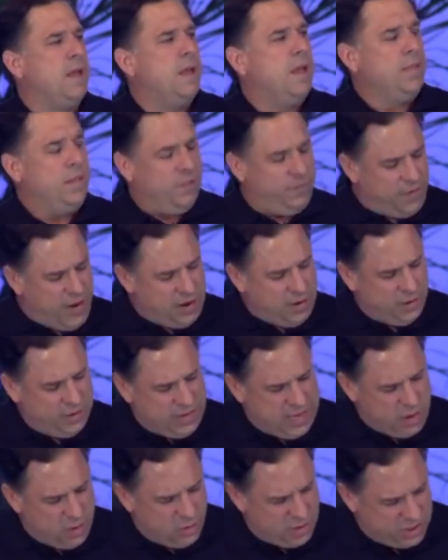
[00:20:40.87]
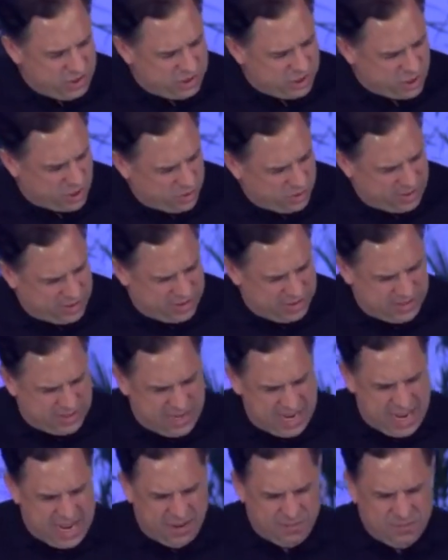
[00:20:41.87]
The final thing I want to share with us
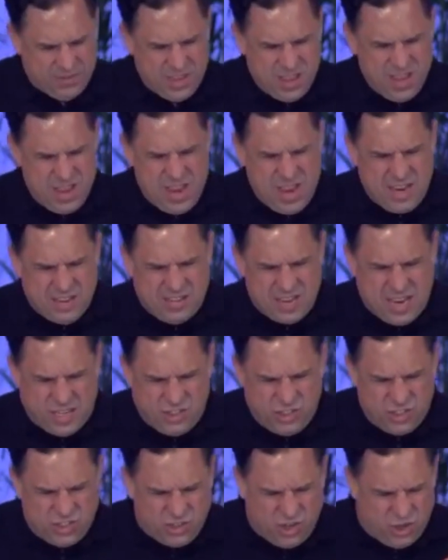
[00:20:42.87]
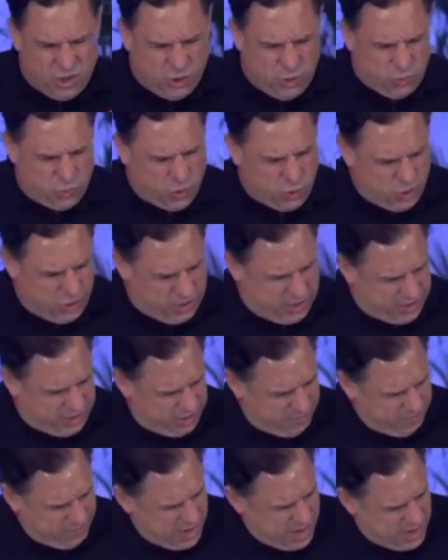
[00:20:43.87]
today is not just are you rooted,
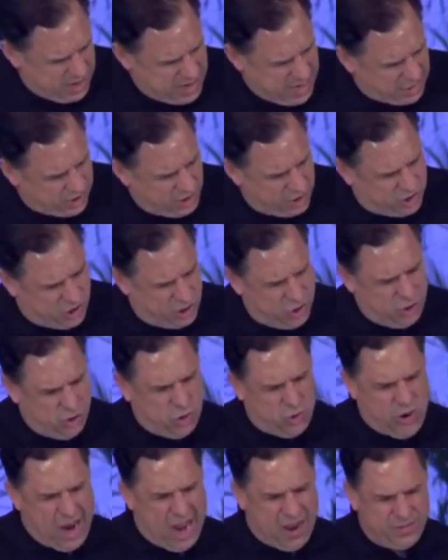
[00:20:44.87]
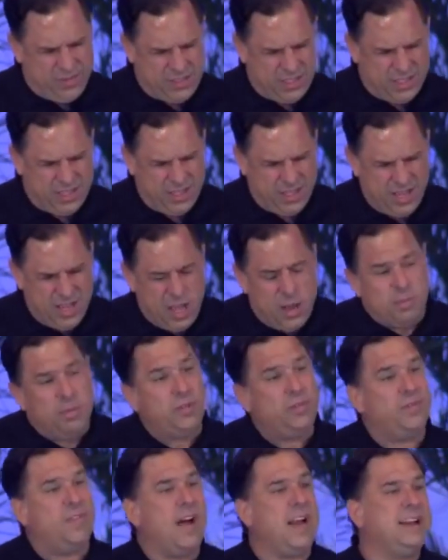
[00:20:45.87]
not just are you grafted,
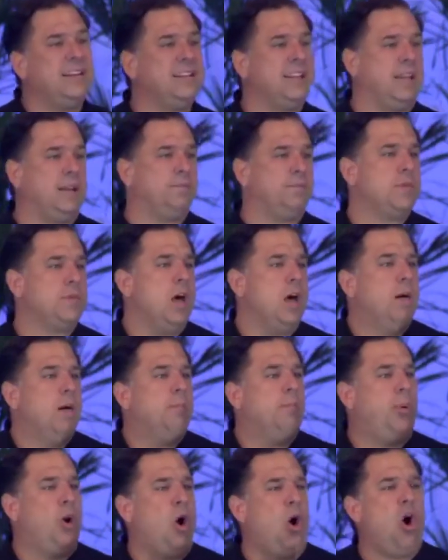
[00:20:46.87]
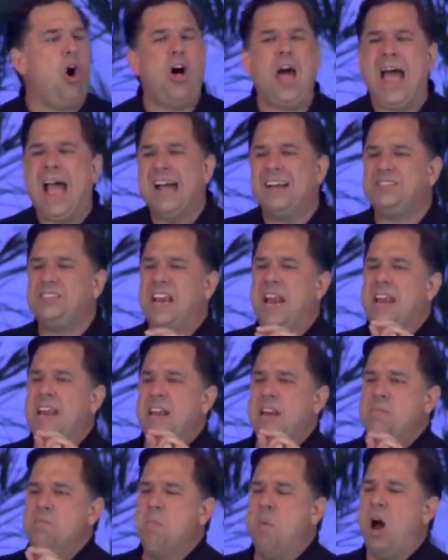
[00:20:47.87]
but finally, Paul has an
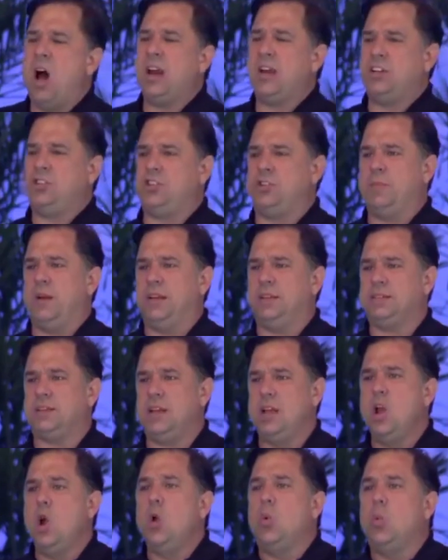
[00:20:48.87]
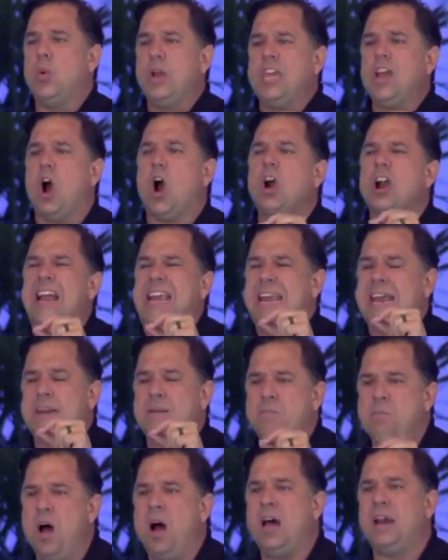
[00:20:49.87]
admonishment. We are an
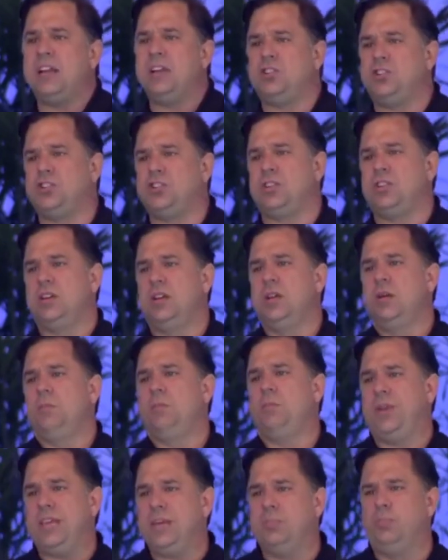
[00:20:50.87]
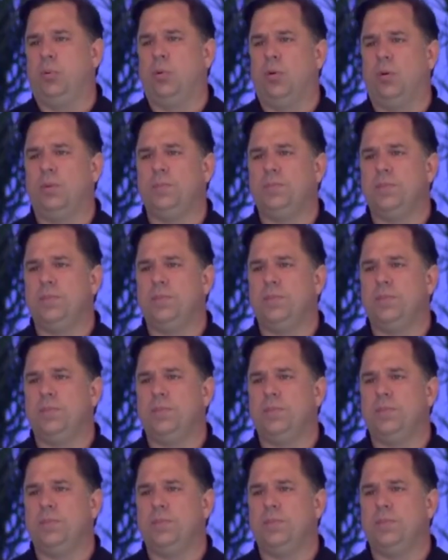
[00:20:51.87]
admonished people.